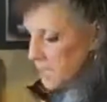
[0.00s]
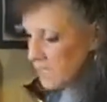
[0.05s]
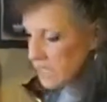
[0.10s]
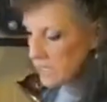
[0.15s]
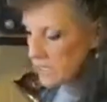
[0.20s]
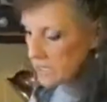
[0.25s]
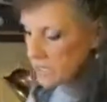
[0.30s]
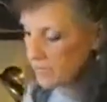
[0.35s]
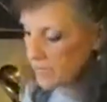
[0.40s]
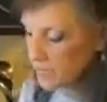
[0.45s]

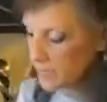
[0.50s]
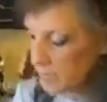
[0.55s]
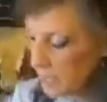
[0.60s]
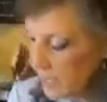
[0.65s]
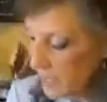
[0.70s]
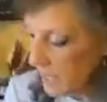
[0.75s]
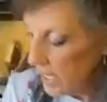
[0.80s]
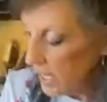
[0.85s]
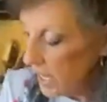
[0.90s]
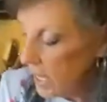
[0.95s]
share us with
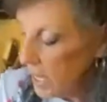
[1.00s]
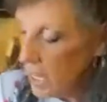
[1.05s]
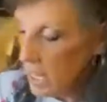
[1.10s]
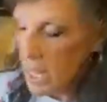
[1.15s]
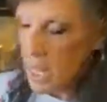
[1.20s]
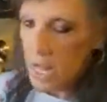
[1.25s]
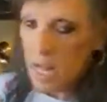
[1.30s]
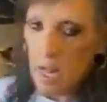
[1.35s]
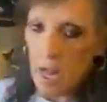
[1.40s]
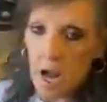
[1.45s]
all your
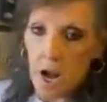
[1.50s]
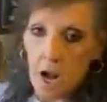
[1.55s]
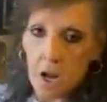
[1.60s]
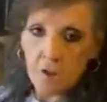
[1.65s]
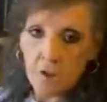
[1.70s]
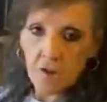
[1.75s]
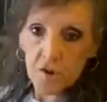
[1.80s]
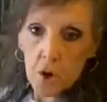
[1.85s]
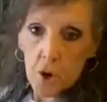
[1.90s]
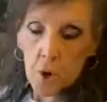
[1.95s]
friends.
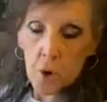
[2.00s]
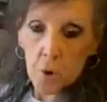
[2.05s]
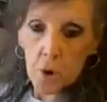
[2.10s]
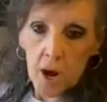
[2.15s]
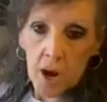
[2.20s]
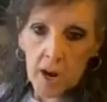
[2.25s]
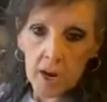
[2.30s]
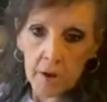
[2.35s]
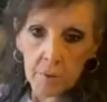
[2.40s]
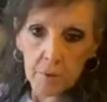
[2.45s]

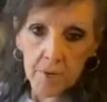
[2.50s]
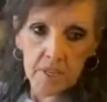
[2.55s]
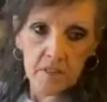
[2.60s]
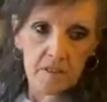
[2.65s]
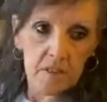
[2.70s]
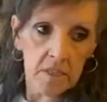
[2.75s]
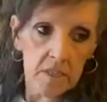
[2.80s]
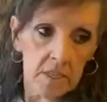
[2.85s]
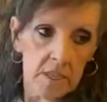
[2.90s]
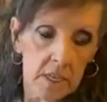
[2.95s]
So I
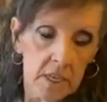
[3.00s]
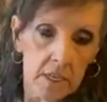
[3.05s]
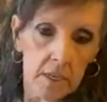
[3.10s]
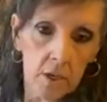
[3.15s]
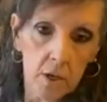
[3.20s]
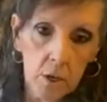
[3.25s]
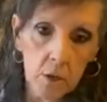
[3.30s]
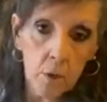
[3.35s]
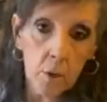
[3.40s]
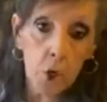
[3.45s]
recently,
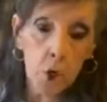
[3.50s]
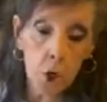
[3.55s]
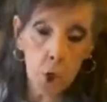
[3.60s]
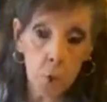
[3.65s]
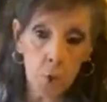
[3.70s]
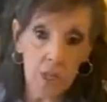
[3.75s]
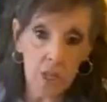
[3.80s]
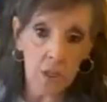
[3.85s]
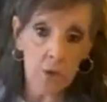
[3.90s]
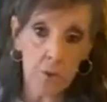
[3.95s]
you know,
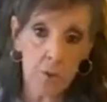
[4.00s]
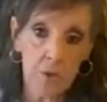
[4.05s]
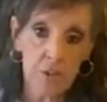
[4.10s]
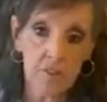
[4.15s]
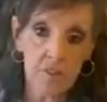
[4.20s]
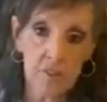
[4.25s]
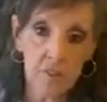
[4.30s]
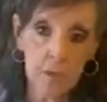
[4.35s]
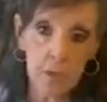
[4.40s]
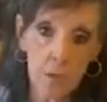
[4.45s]
Huey
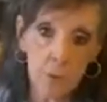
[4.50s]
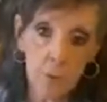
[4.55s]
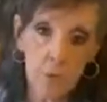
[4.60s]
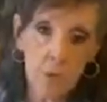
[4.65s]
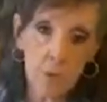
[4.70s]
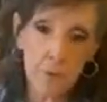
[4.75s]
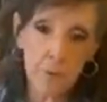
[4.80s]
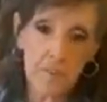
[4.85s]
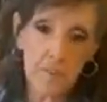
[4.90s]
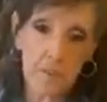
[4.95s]
Lewis
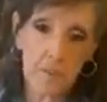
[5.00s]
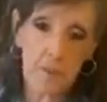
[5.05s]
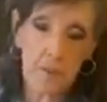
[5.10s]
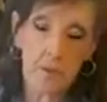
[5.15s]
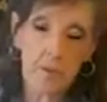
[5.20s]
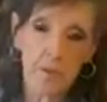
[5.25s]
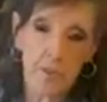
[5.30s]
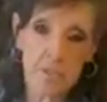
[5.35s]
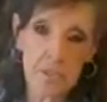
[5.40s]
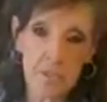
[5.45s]
on
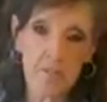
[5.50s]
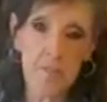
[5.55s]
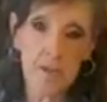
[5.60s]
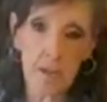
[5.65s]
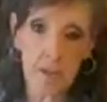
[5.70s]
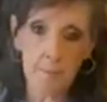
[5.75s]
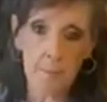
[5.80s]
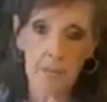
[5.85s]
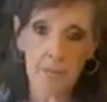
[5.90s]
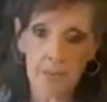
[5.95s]
the news, he's
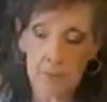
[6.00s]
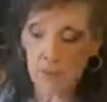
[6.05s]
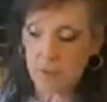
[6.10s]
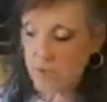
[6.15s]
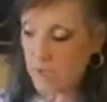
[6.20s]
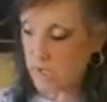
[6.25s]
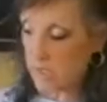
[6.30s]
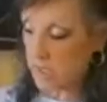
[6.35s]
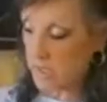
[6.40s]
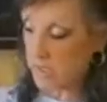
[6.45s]
got
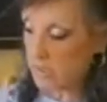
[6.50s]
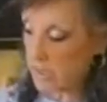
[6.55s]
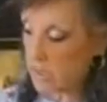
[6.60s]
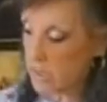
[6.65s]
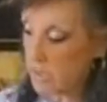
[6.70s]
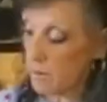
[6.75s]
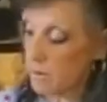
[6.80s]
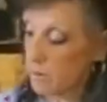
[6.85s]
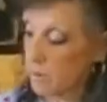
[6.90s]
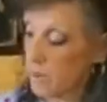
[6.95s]
Meniere's disease,
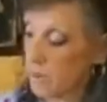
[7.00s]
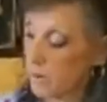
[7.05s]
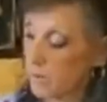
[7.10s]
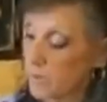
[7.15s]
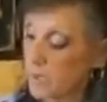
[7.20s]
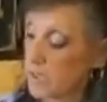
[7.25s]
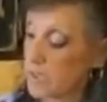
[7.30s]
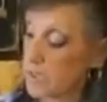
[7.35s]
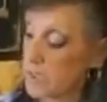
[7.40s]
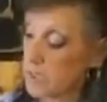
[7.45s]
and he
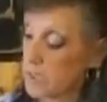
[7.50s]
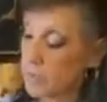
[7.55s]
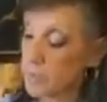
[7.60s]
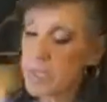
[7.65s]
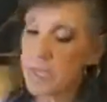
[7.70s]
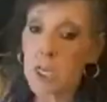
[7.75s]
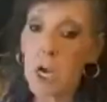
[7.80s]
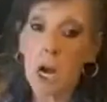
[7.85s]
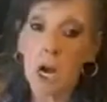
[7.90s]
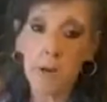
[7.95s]
recently
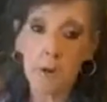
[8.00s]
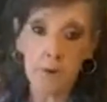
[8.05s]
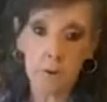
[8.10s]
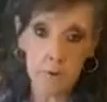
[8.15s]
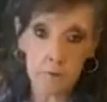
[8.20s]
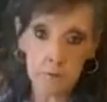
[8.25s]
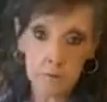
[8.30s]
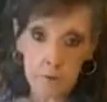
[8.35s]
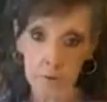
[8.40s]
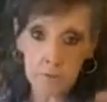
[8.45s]

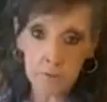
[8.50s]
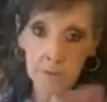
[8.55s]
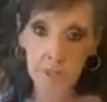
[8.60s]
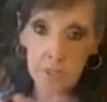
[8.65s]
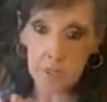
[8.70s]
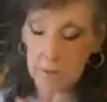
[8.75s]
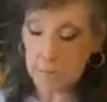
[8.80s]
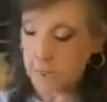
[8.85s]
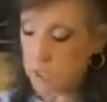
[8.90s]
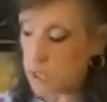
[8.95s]
retired,
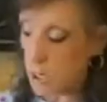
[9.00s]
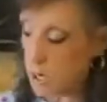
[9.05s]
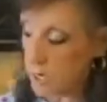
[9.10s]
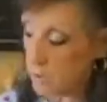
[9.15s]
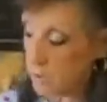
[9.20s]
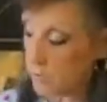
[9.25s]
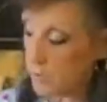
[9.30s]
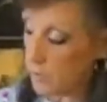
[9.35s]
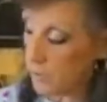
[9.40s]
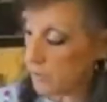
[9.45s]
completely
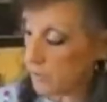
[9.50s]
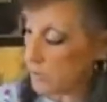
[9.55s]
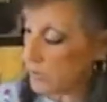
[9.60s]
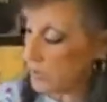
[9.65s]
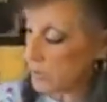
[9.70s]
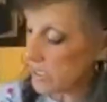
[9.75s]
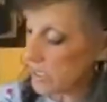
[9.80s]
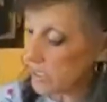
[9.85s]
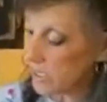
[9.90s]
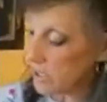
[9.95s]
retired from the
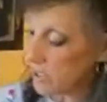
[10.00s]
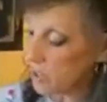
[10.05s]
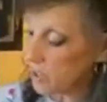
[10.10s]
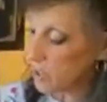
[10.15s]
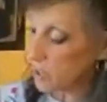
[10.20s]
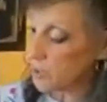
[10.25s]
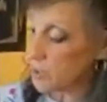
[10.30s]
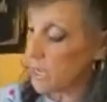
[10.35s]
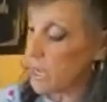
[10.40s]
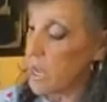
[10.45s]
music
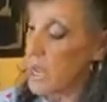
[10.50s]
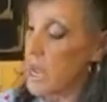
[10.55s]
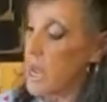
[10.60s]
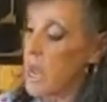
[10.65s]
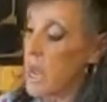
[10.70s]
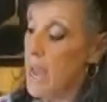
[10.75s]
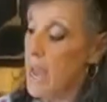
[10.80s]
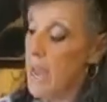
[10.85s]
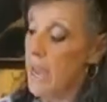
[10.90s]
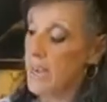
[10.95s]
industry.
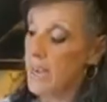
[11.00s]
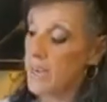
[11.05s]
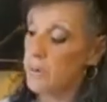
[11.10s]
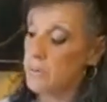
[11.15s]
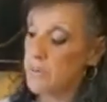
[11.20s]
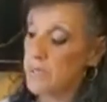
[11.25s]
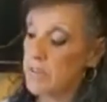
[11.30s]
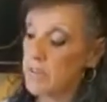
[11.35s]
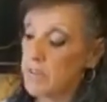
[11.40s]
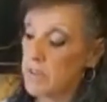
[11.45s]
And
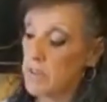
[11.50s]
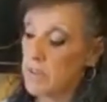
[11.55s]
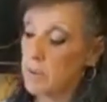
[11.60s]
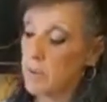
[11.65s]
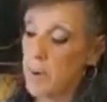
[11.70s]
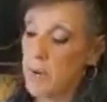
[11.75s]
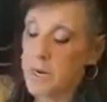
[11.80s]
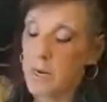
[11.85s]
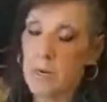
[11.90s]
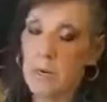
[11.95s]
I
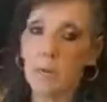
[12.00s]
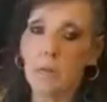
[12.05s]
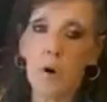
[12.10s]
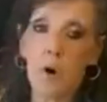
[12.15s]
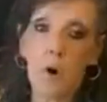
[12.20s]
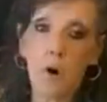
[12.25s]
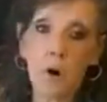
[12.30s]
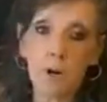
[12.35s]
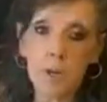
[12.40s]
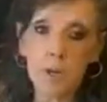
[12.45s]
recently read
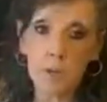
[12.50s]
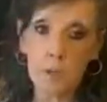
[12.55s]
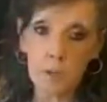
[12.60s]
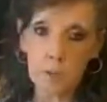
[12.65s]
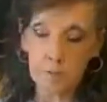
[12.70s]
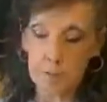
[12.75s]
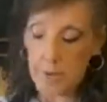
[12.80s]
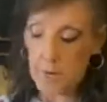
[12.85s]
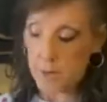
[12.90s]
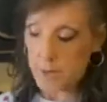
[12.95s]
another
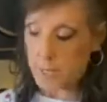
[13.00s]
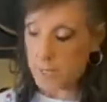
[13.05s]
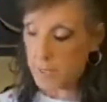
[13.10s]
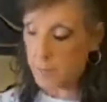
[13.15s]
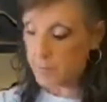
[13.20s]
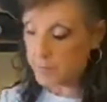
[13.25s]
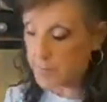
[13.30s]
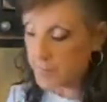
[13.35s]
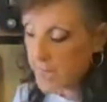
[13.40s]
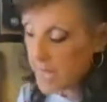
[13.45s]
article about
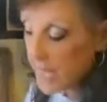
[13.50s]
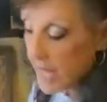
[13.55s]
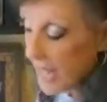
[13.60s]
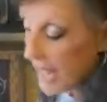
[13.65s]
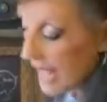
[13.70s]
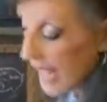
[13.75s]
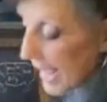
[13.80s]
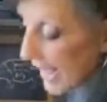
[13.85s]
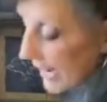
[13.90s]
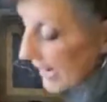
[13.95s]
him.
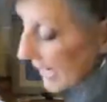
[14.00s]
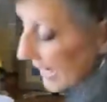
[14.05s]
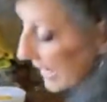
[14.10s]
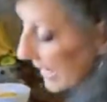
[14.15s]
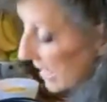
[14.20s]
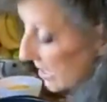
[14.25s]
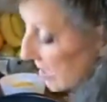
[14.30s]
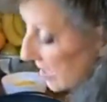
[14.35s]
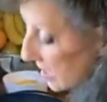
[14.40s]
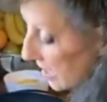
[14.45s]
And
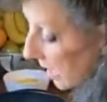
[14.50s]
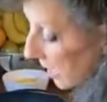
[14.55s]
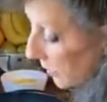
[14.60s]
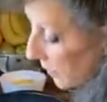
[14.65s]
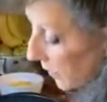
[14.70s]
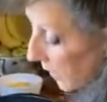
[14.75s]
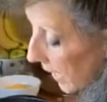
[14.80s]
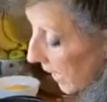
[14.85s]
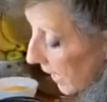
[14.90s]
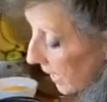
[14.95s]
he
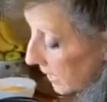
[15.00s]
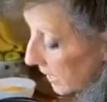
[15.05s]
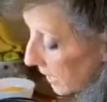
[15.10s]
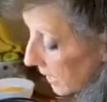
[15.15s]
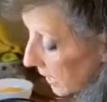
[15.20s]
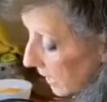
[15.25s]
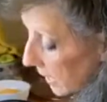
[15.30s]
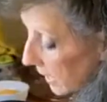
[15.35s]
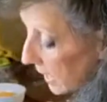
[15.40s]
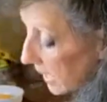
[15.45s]
said that
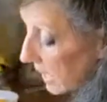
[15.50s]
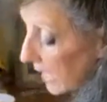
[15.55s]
